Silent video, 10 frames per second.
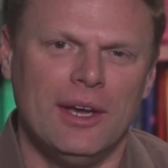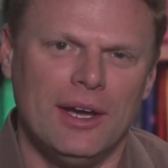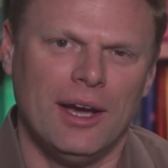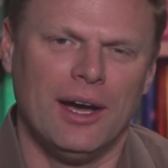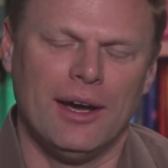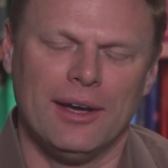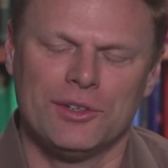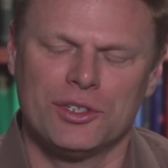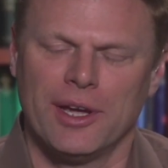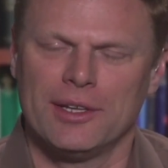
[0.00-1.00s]
and
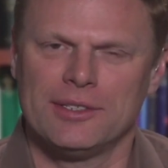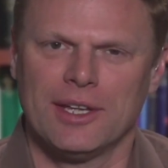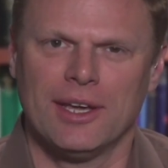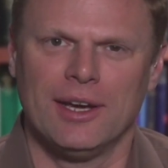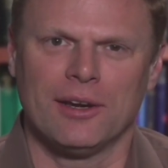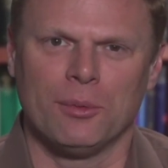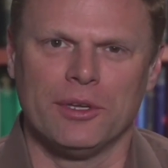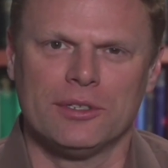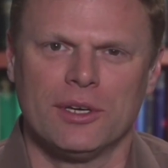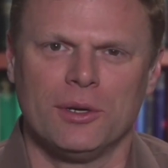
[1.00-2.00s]
China's economy,
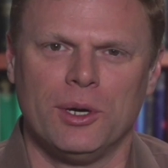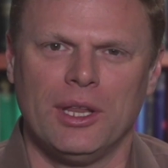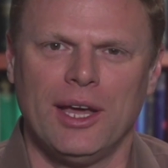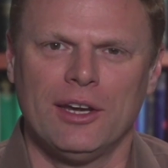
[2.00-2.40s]
so a lot